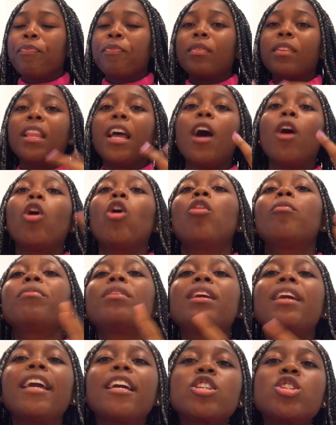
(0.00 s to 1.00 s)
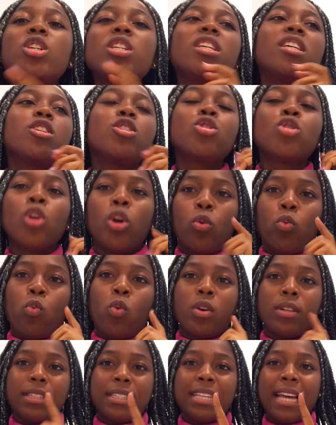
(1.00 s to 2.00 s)
Now, communication is not
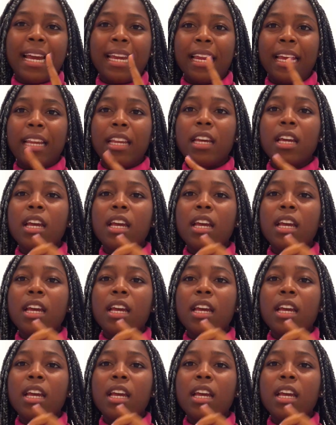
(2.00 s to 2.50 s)
one-sided.